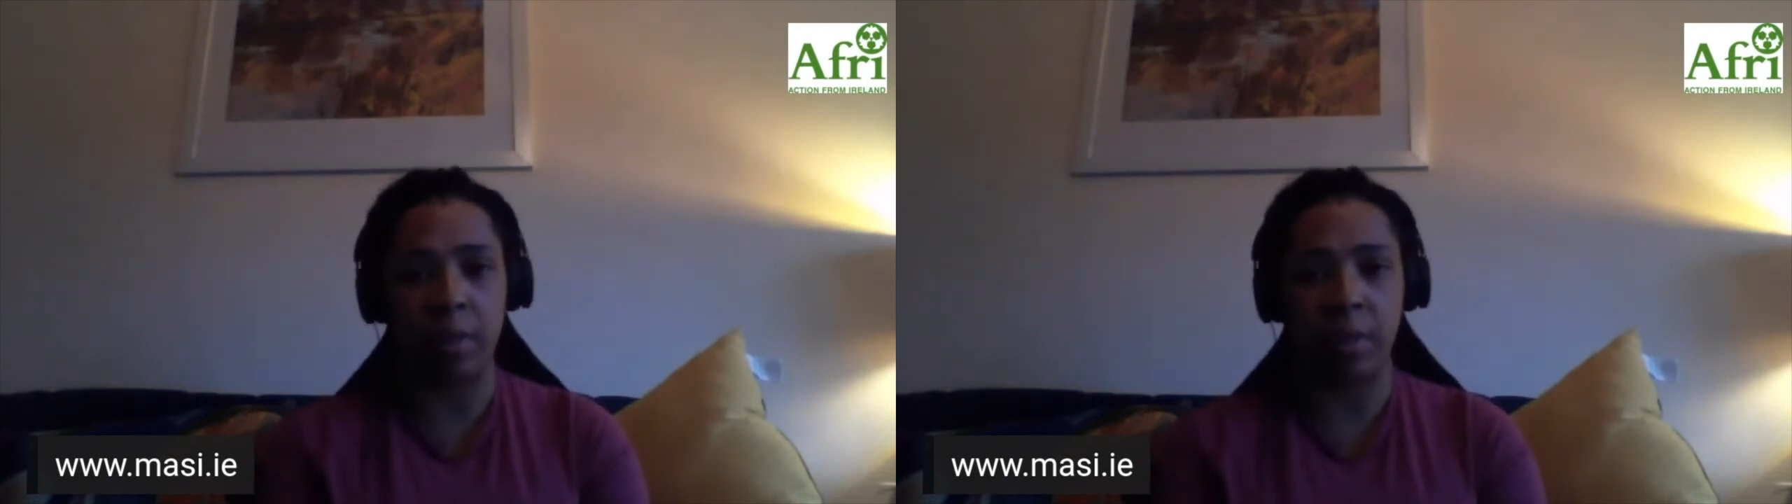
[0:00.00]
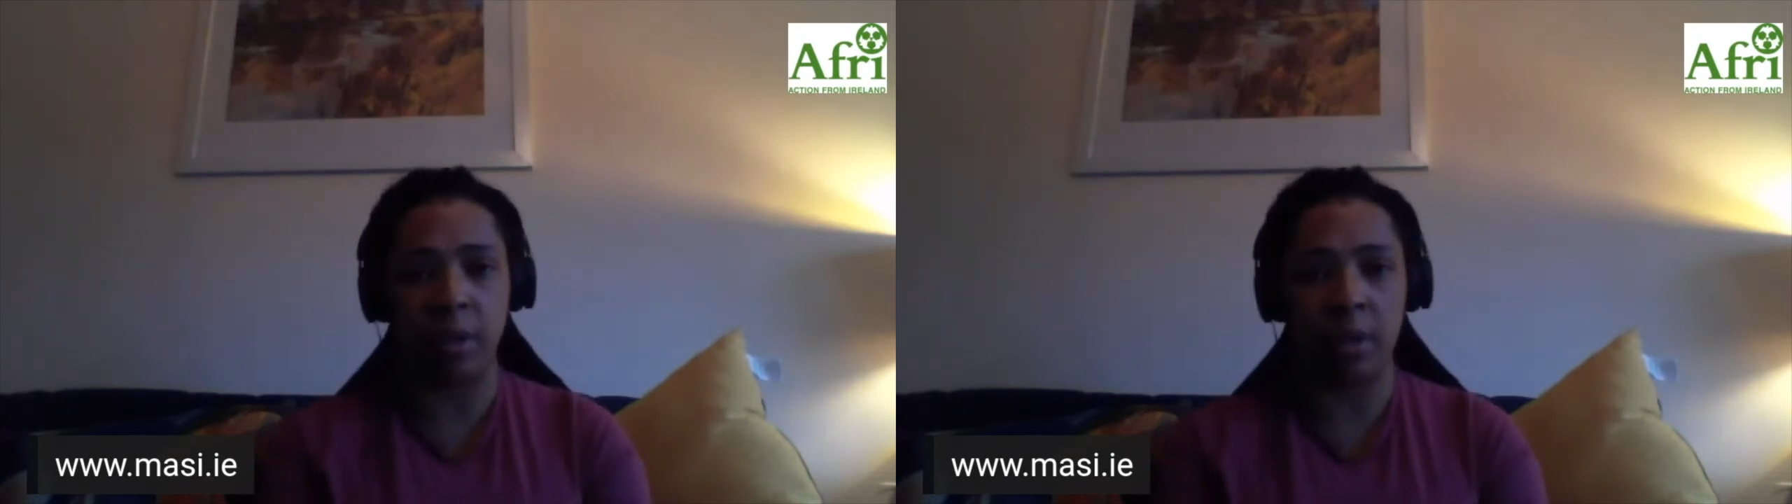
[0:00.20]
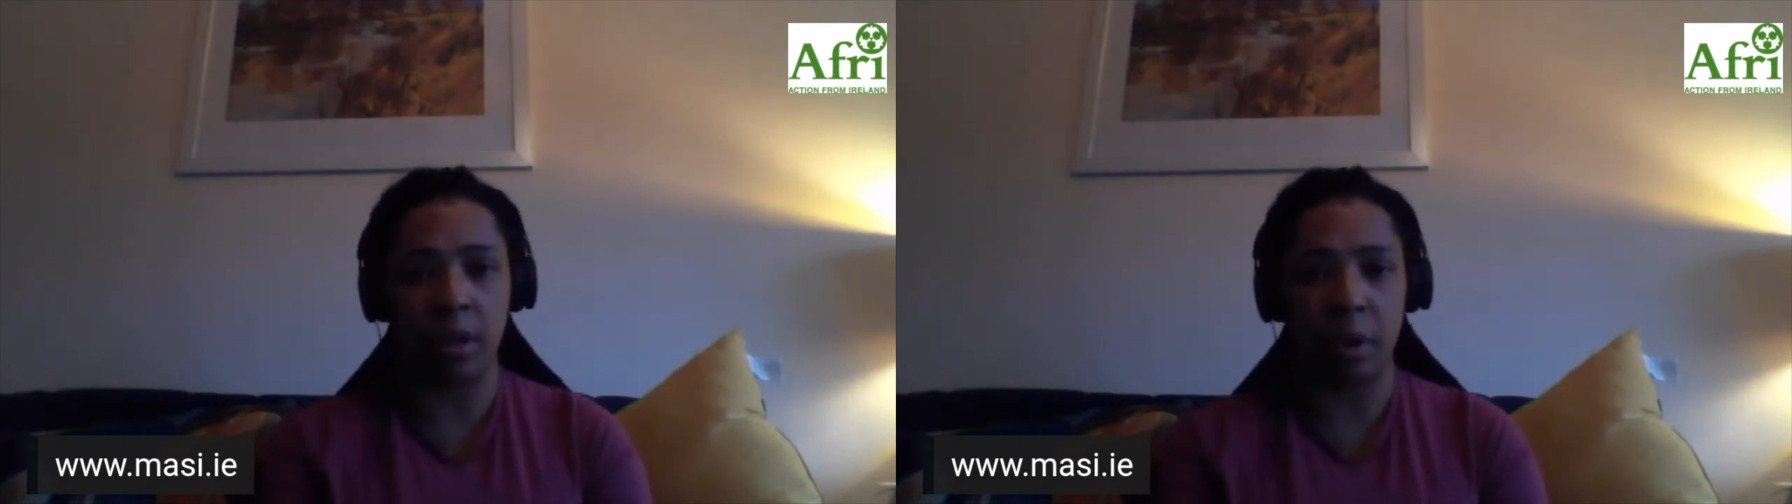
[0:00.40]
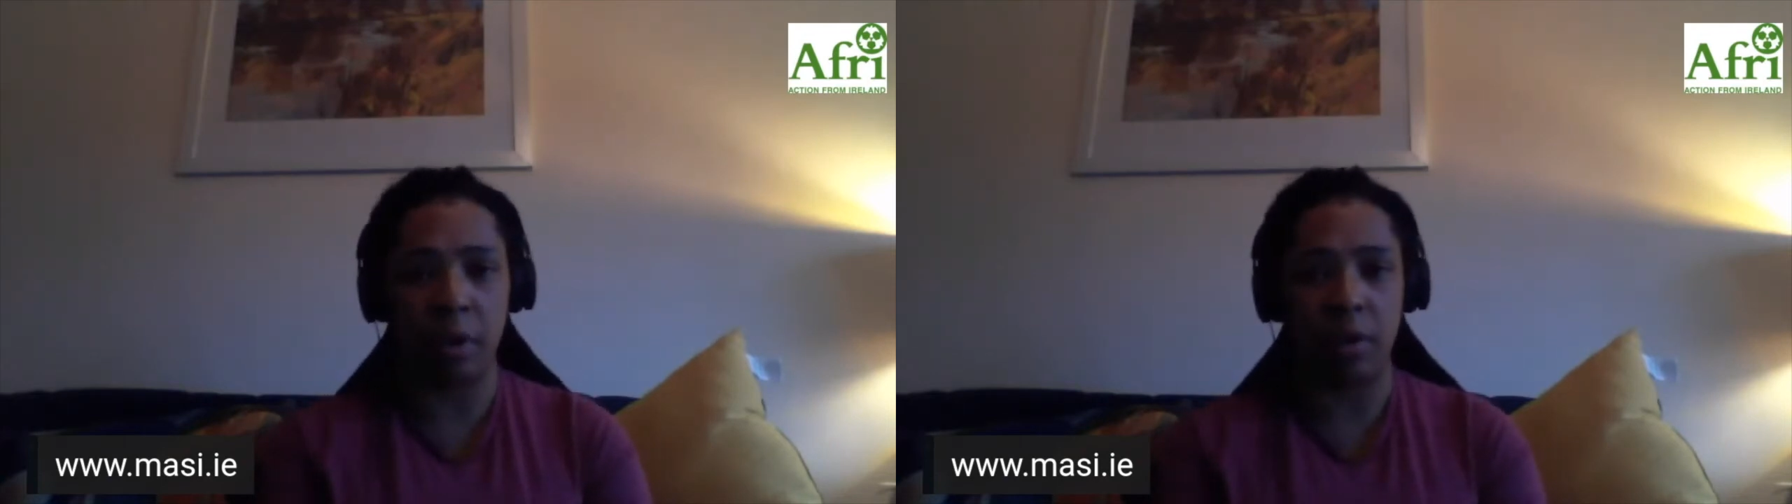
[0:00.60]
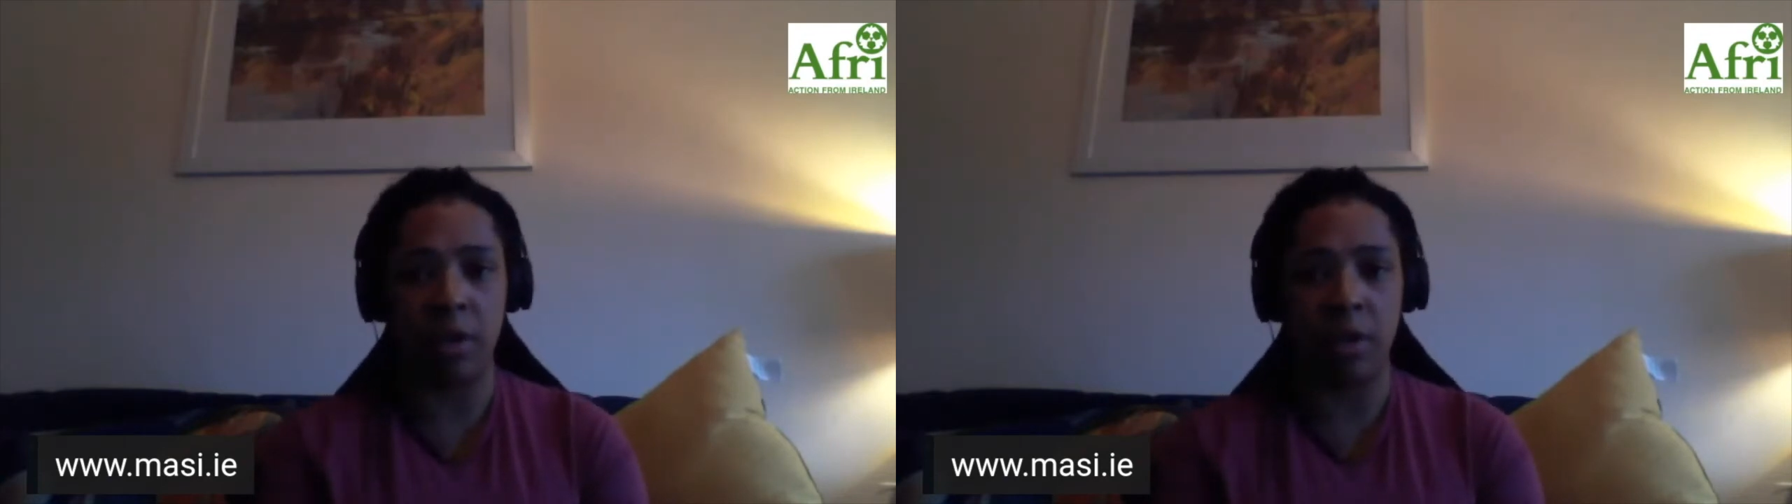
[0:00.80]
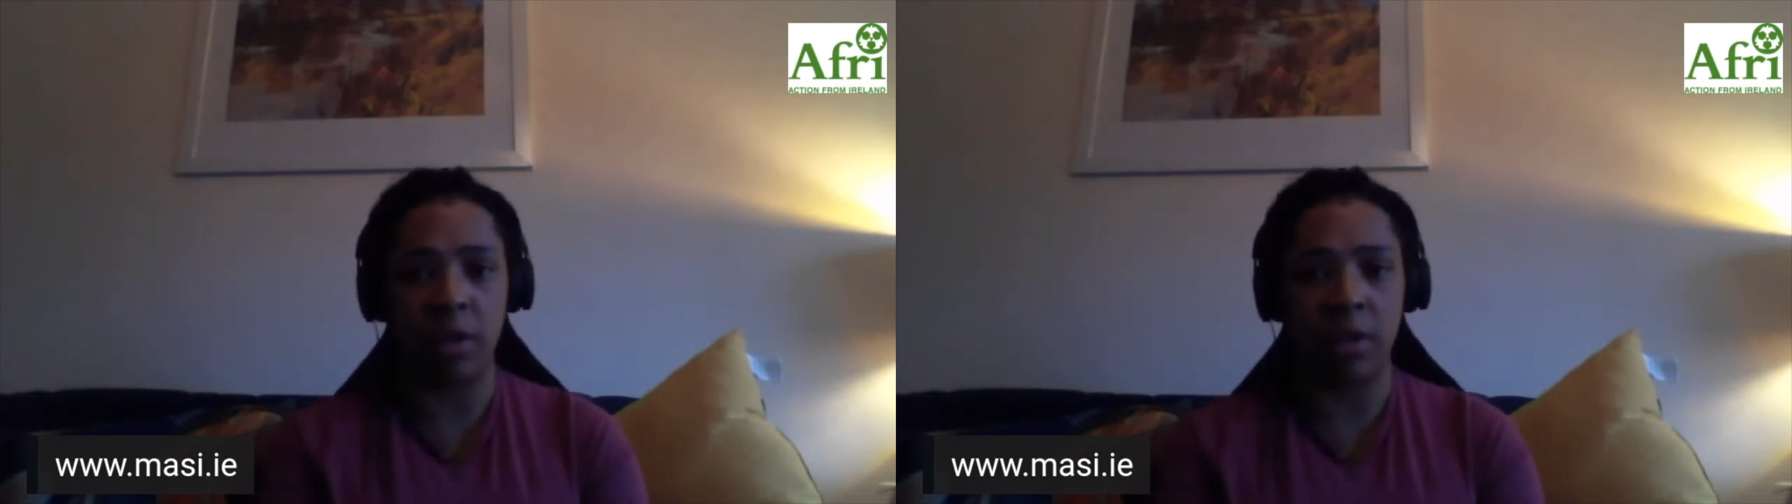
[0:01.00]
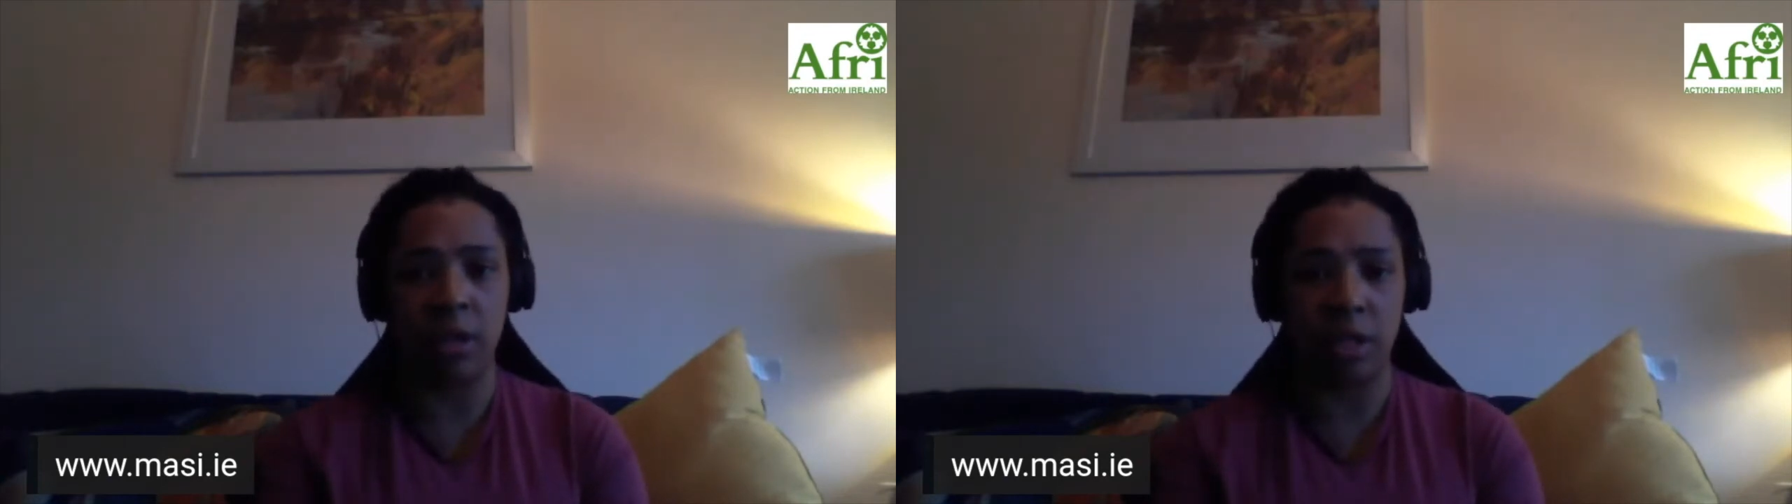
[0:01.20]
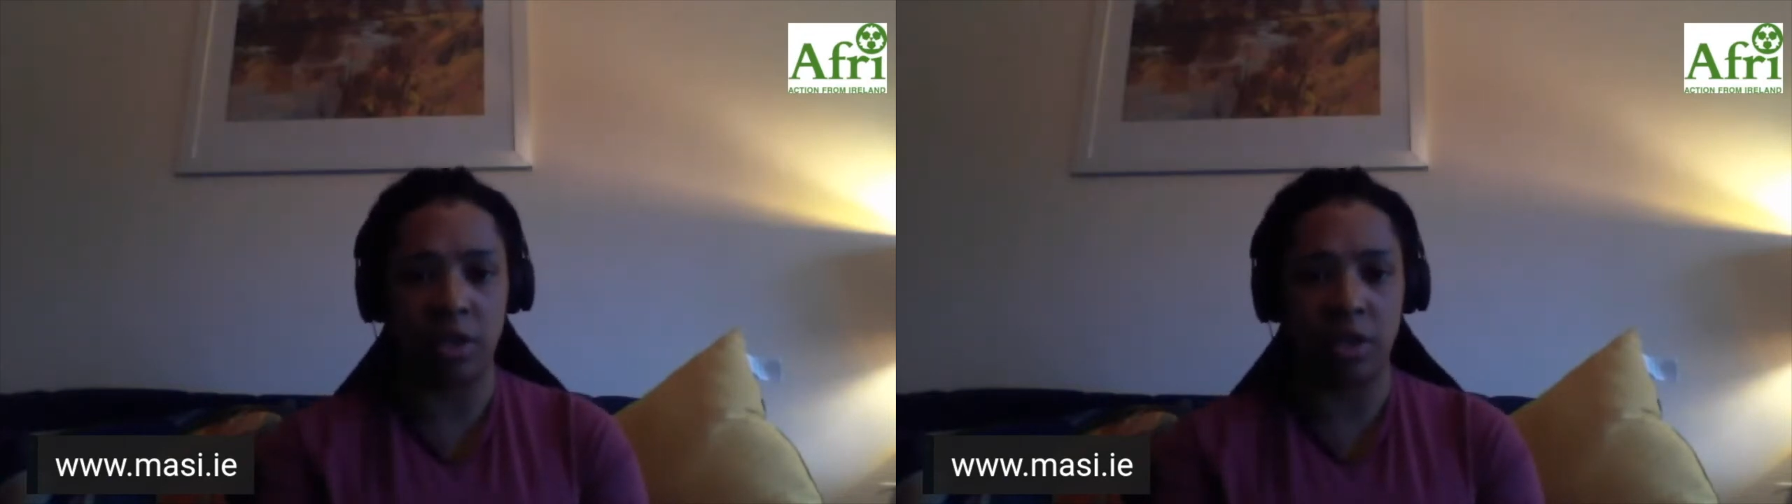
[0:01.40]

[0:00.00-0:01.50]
about the